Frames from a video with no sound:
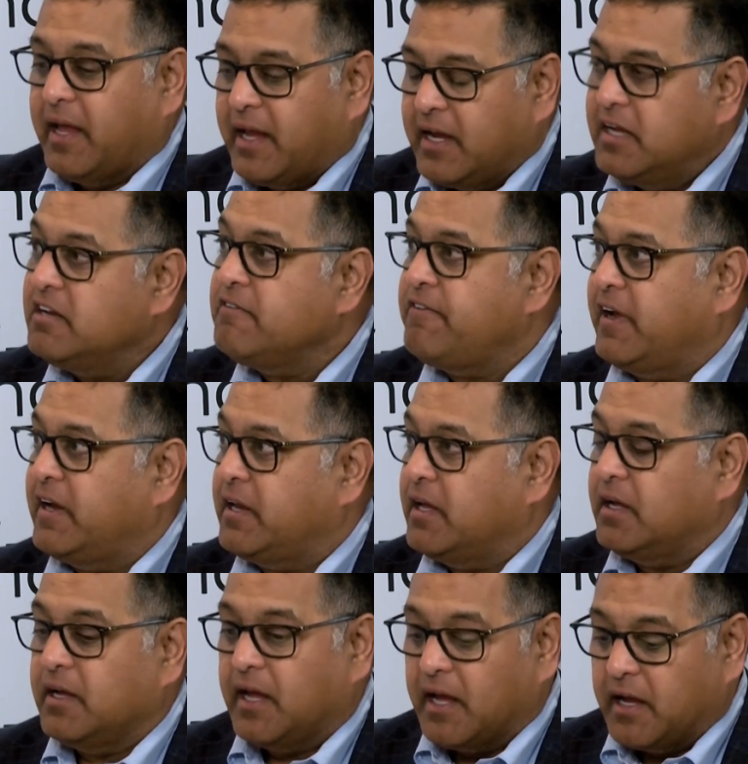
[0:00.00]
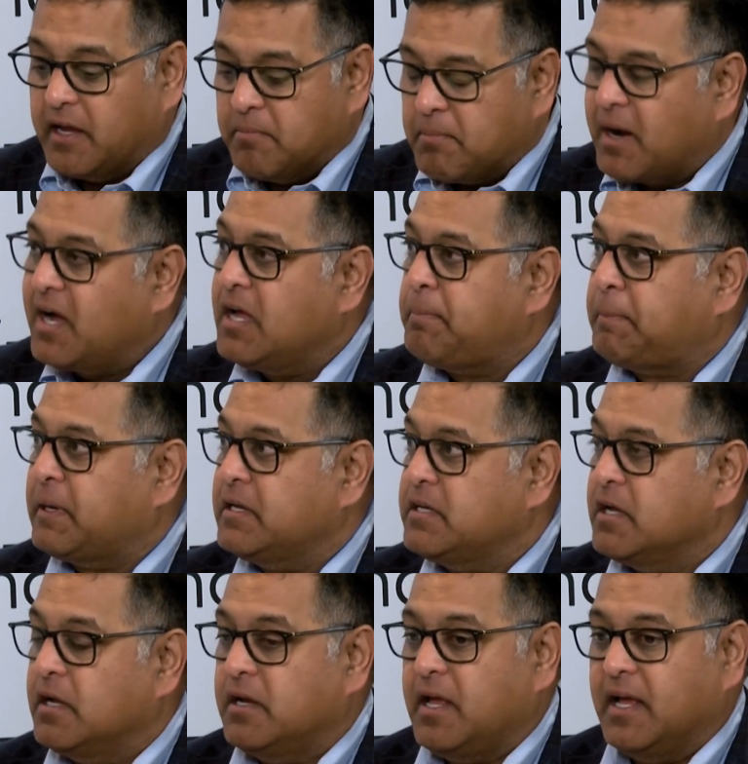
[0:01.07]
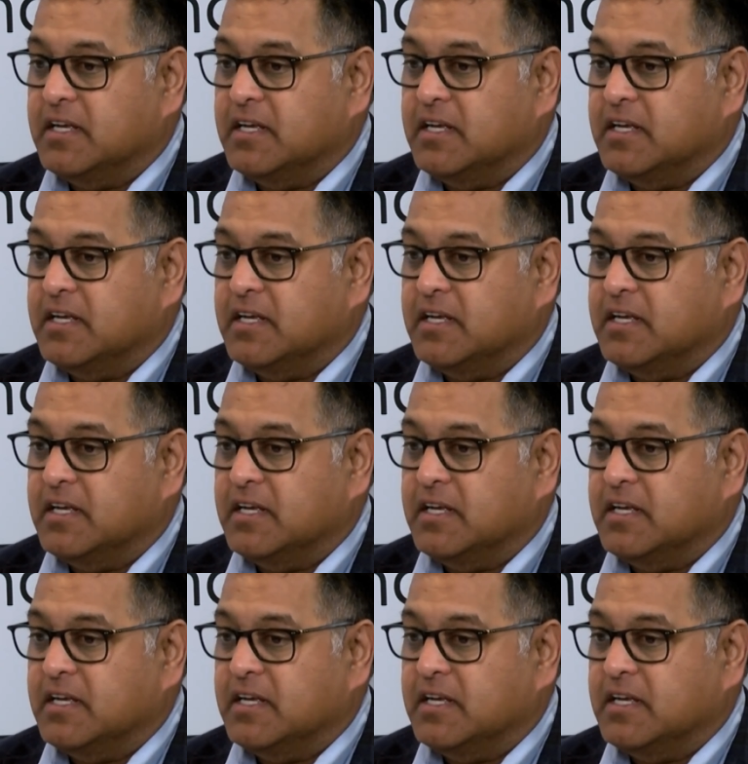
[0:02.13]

Innovating, in my opinion,